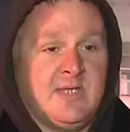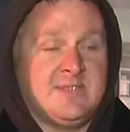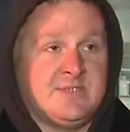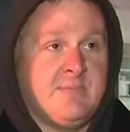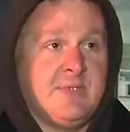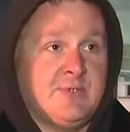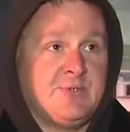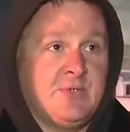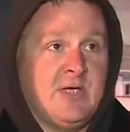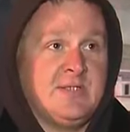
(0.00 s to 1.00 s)
realized that somebody
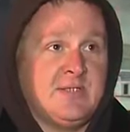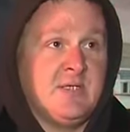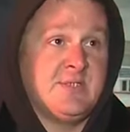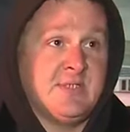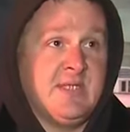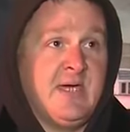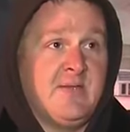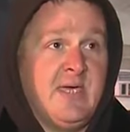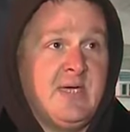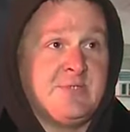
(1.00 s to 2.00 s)
was trying to tell us to get out
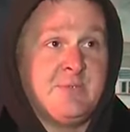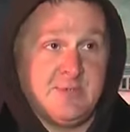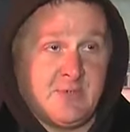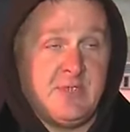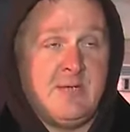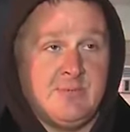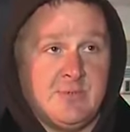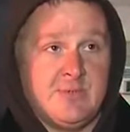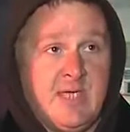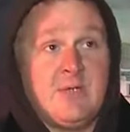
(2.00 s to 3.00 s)
of the house because our
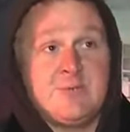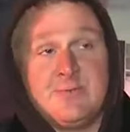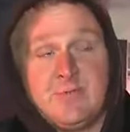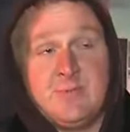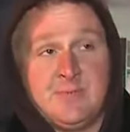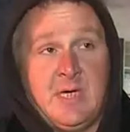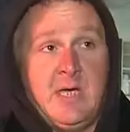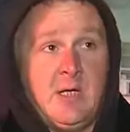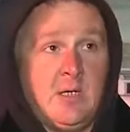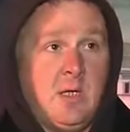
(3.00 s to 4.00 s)
neighbor's house was on
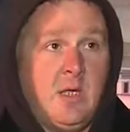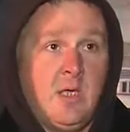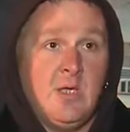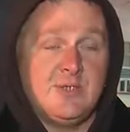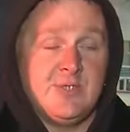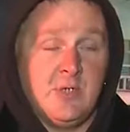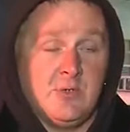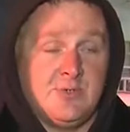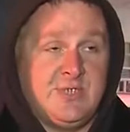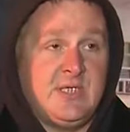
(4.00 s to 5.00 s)
fire.
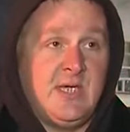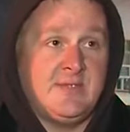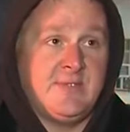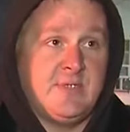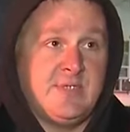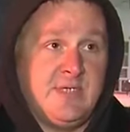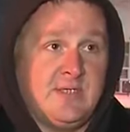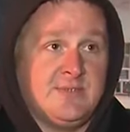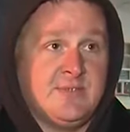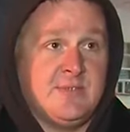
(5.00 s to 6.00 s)
So she got the
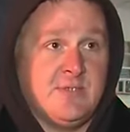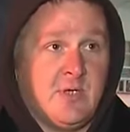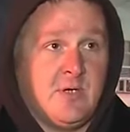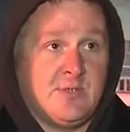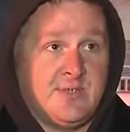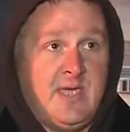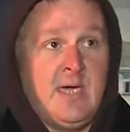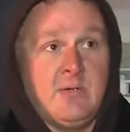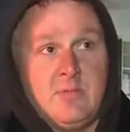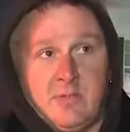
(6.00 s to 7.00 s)
kids and the dogs
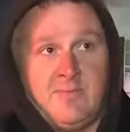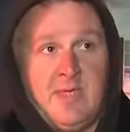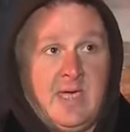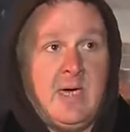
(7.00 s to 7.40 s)
out of the